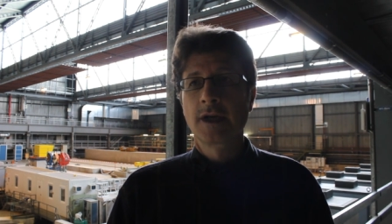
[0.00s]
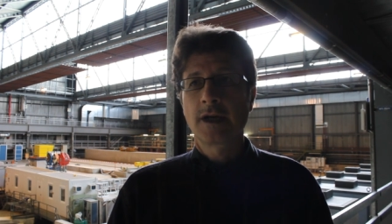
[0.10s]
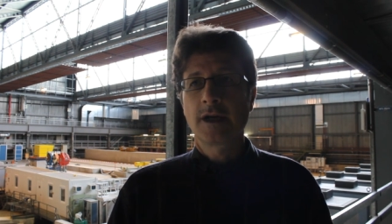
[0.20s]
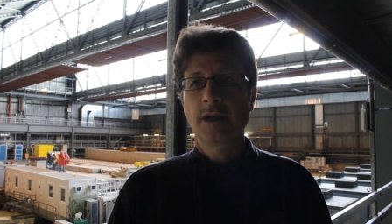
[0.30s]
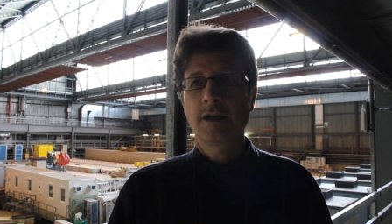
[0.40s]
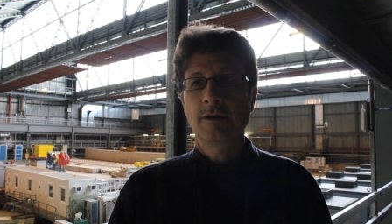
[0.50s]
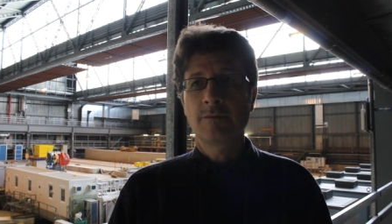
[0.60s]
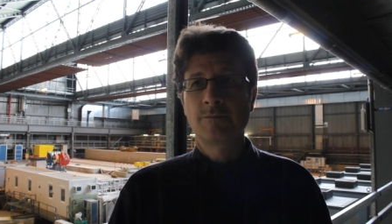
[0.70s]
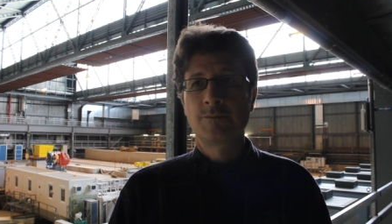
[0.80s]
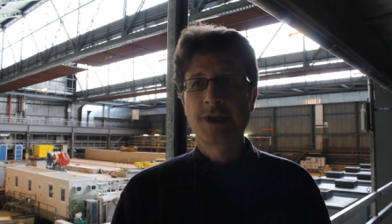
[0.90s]

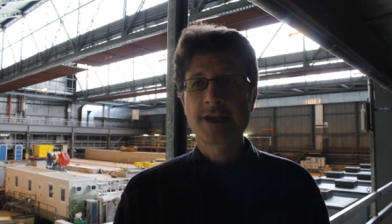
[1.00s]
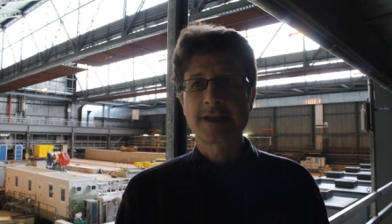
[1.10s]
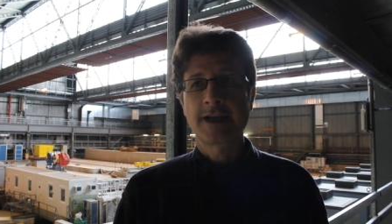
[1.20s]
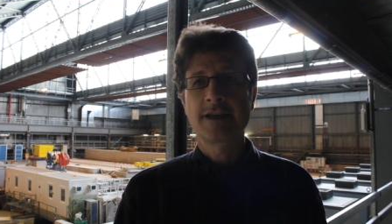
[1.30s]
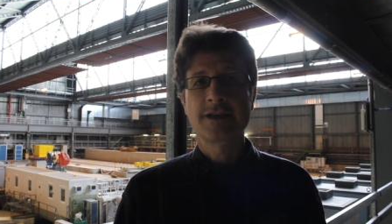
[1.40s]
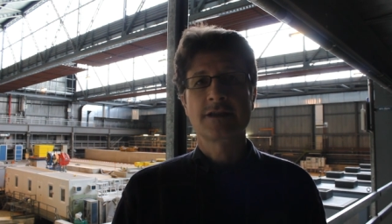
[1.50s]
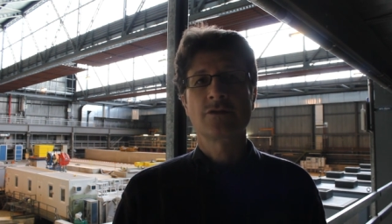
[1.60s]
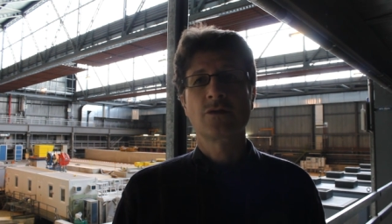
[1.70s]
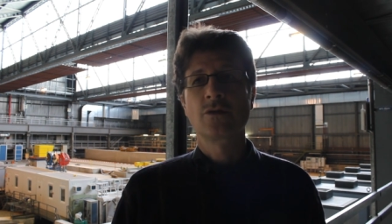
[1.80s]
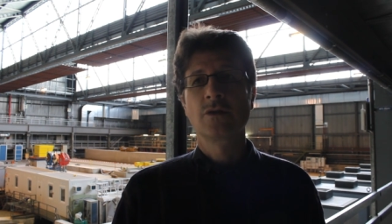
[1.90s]
Uh, PSI is a
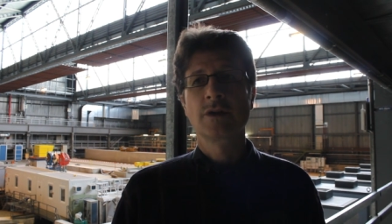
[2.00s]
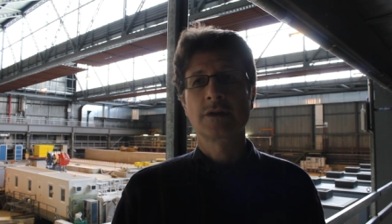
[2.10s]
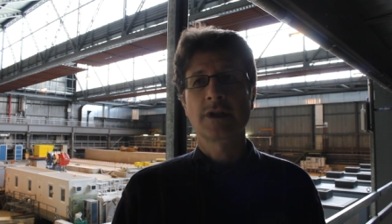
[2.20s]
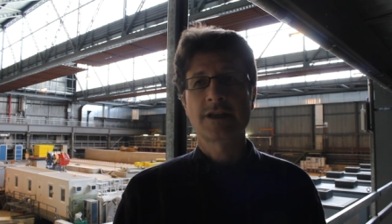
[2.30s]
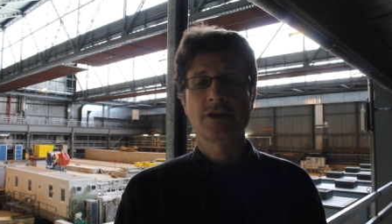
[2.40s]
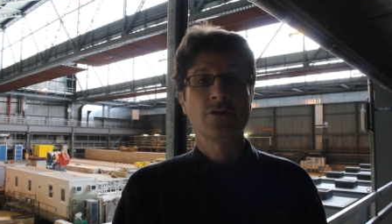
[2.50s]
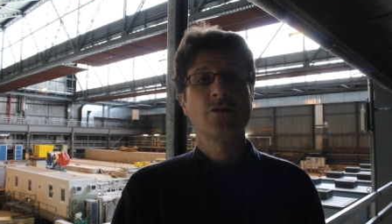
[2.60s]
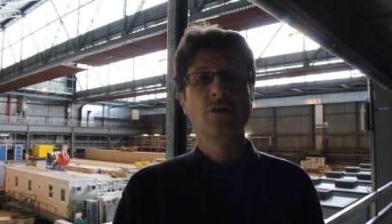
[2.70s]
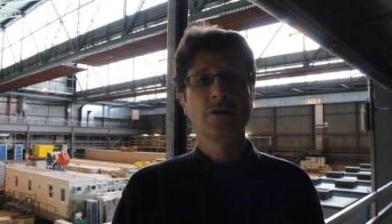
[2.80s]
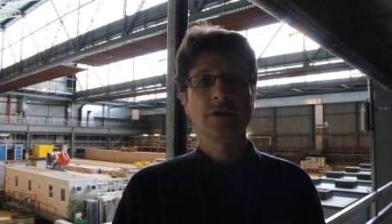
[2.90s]
so-called as a
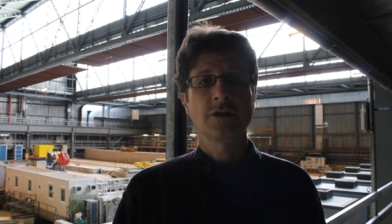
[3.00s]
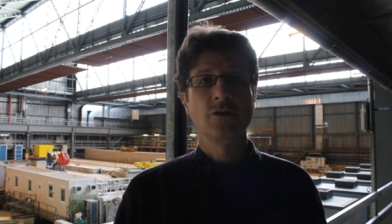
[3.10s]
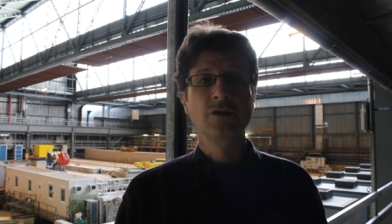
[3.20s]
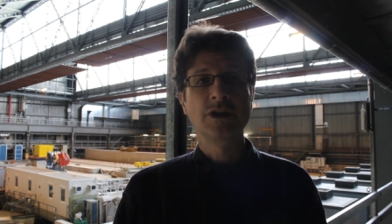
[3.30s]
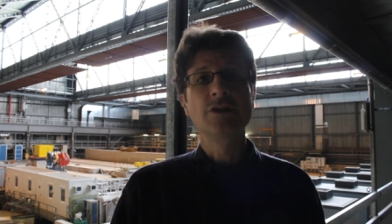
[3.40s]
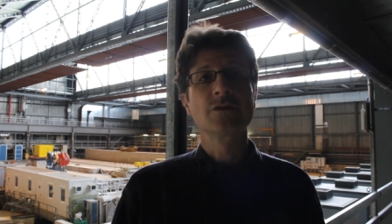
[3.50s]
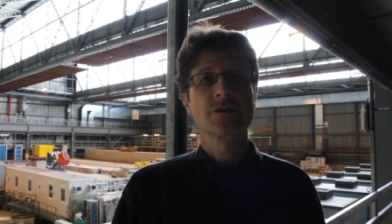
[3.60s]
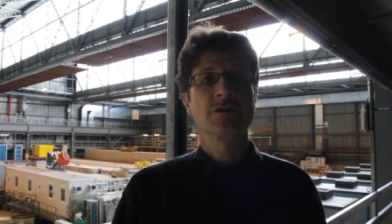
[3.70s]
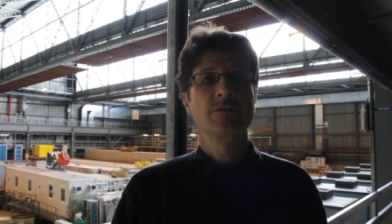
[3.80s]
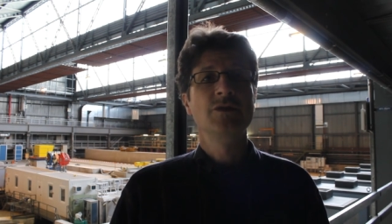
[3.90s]
so-called
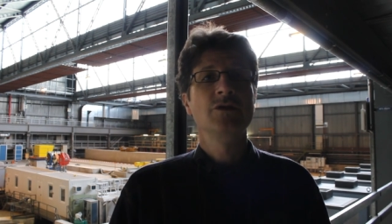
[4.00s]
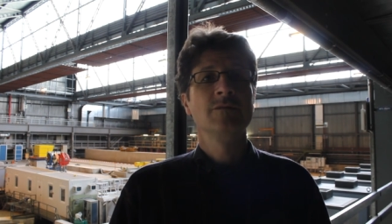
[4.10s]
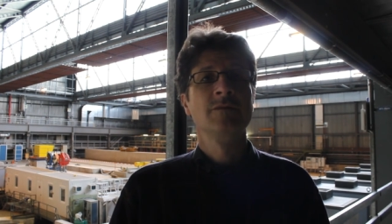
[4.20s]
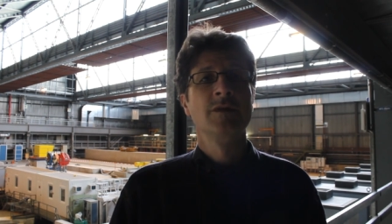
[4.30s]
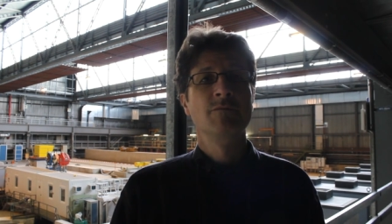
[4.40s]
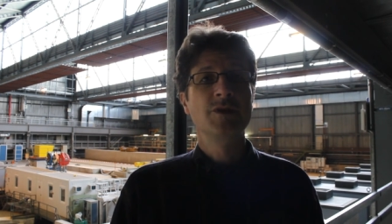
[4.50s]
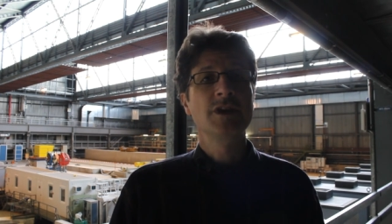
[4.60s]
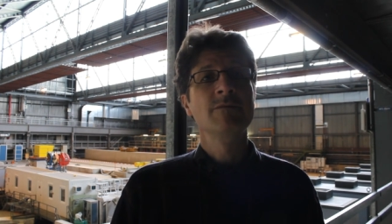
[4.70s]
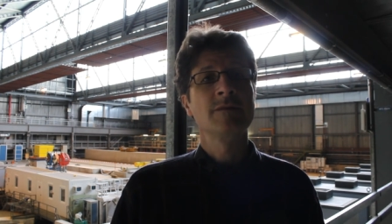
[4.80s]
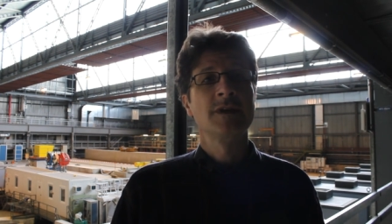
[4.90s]
continuous muon
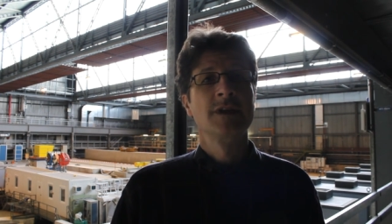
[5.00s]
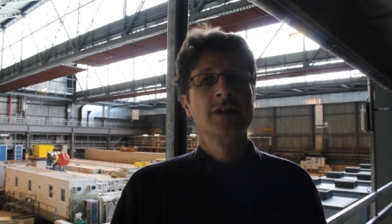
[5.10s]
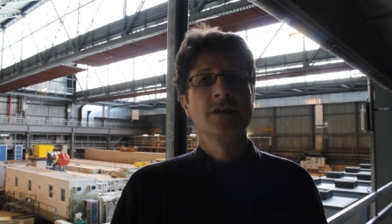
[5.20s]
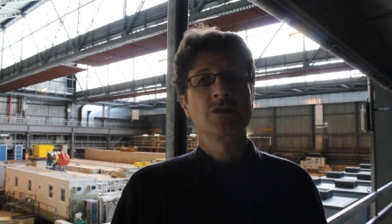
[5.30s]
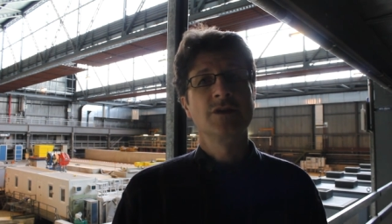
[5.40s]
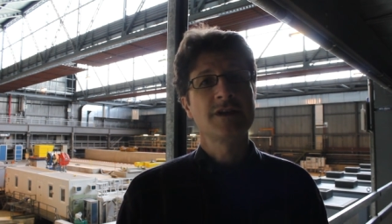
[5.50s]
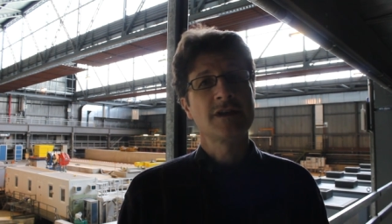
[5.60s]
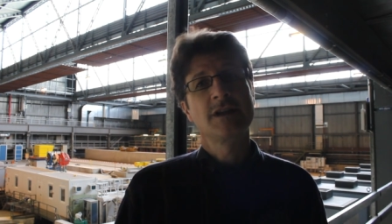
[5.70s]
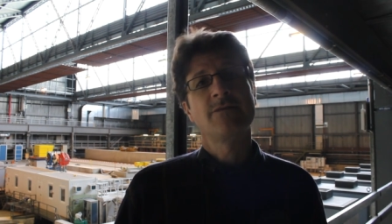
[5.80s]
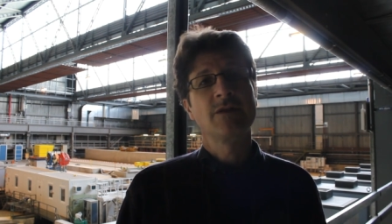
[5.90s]
beam. So this
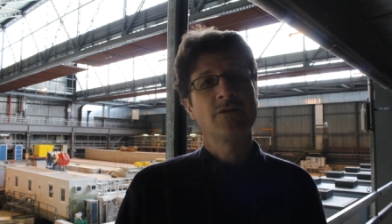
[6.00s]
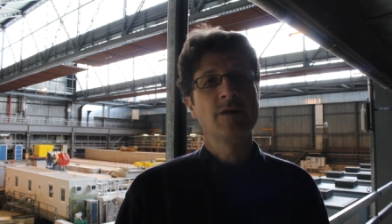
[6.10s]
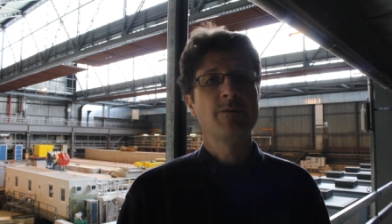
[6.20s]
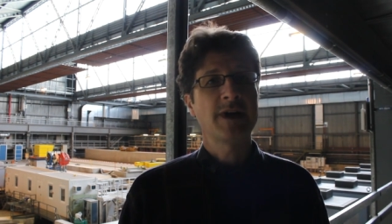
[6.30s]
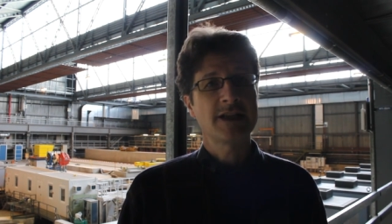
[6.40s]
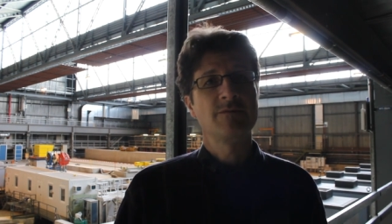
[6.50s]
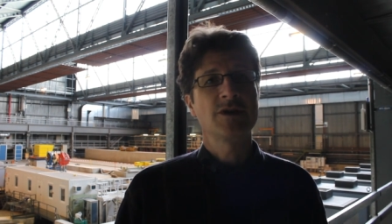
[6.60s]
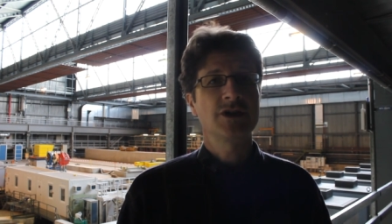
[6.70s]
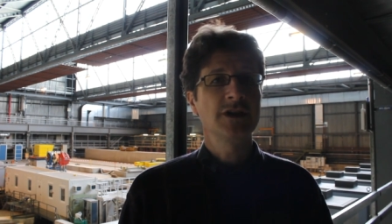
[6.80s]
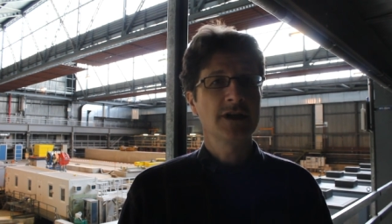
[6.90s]
is different from a pulse
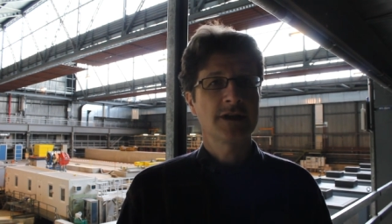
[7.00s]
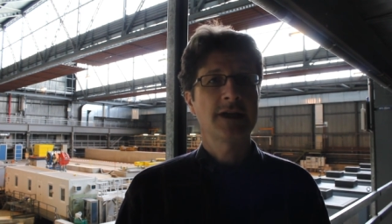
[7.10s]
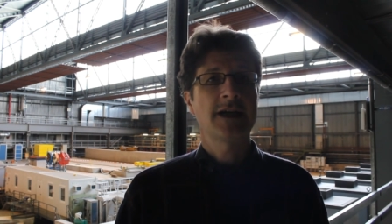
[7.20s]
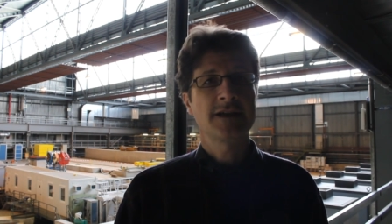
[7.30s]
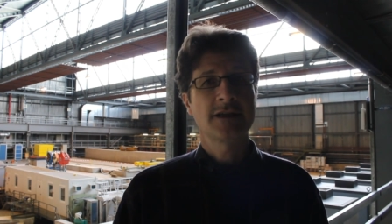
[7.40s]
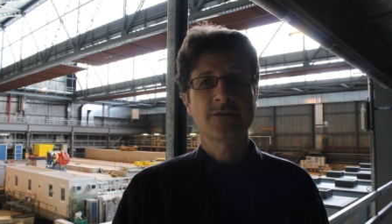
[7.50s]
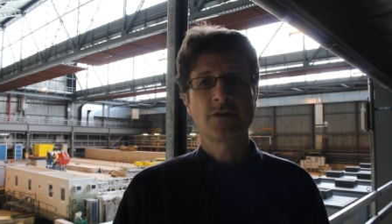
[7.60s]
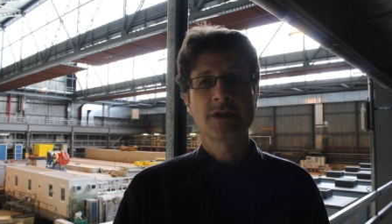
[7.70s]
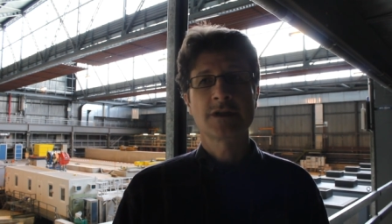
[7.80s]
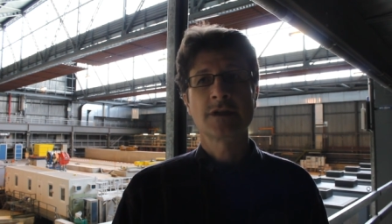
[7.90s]
machine as ISIS,
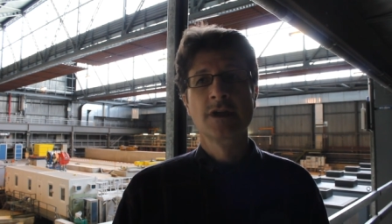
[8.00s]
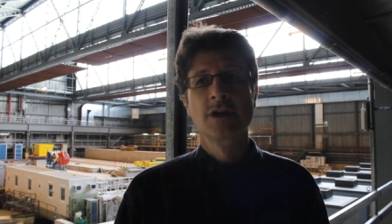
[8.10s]
for instance.